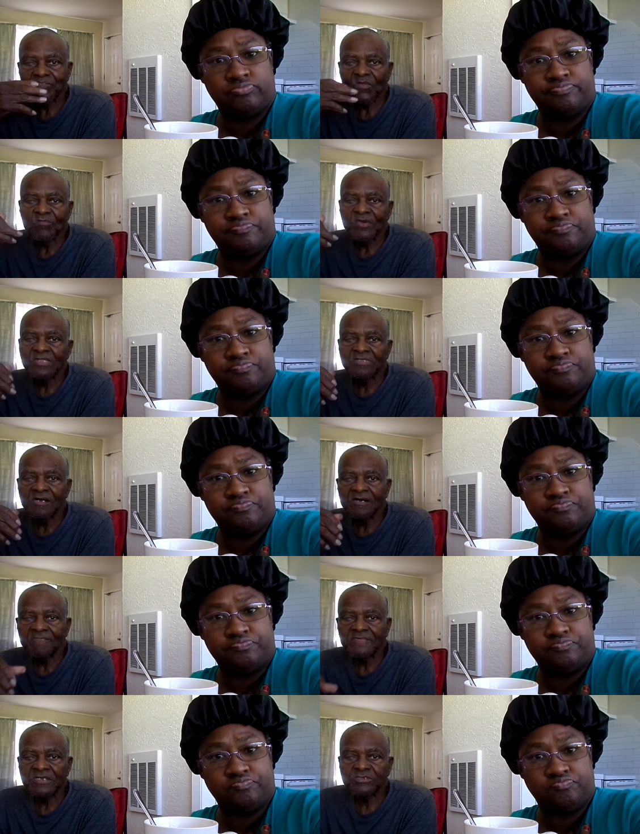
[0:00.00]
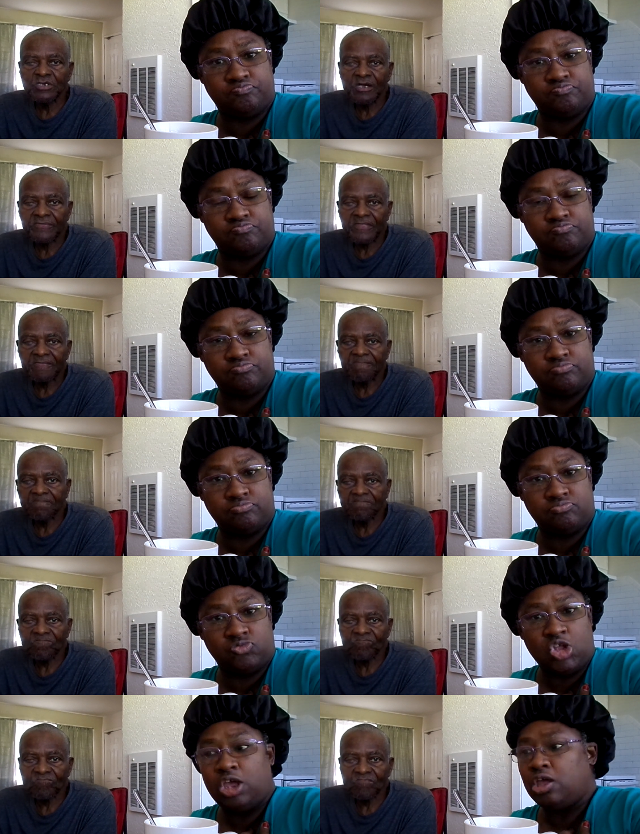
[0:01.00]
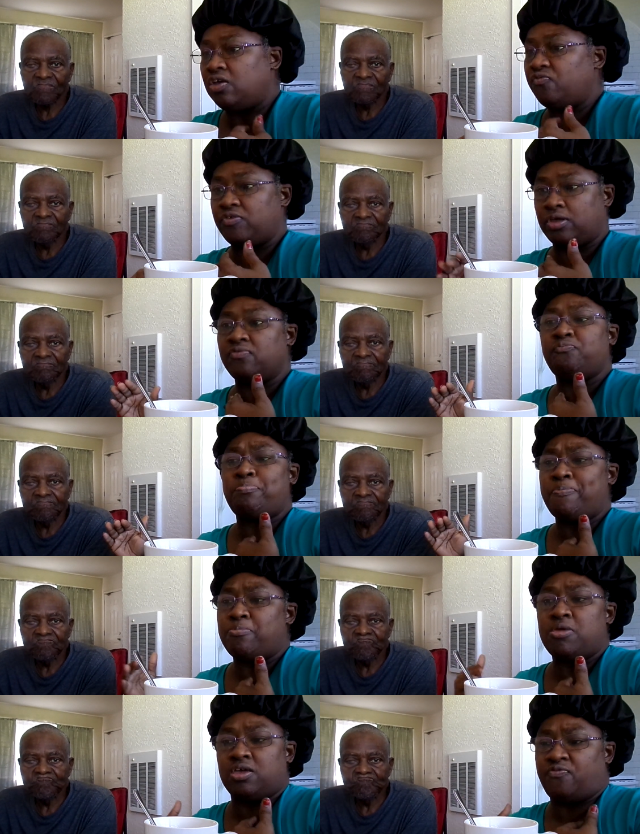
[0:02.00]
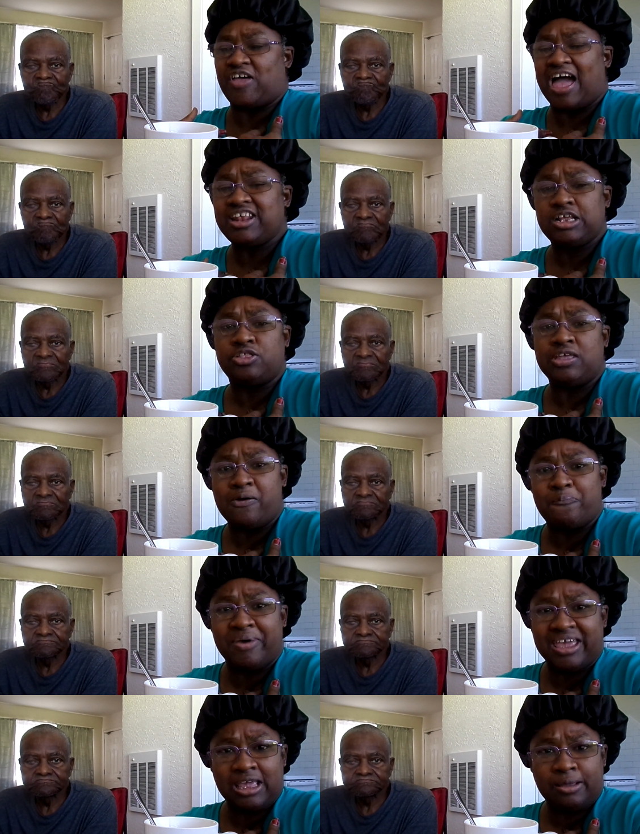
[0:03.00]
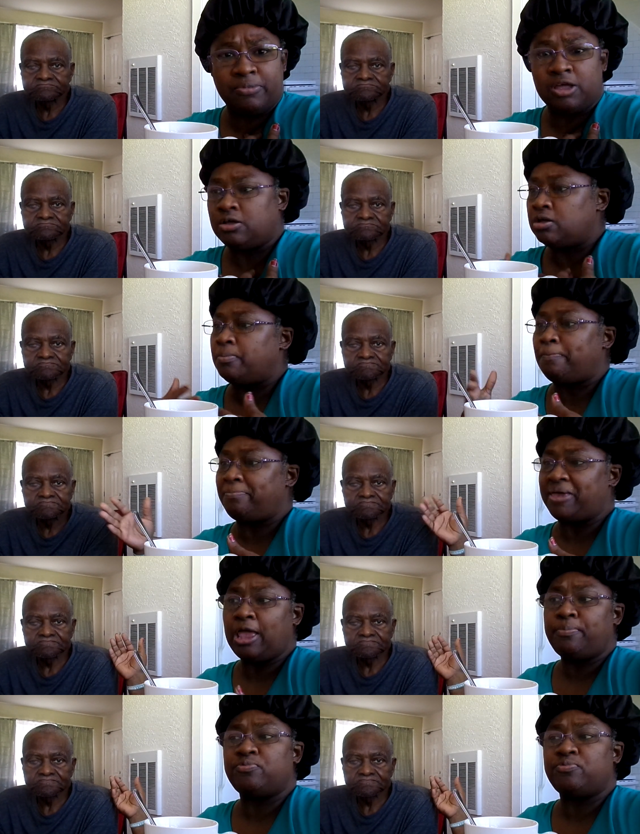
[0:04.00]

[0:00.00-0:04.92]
Speaker 1: We love each other.
Speaker 2: If if if I didn't love Babe, Babe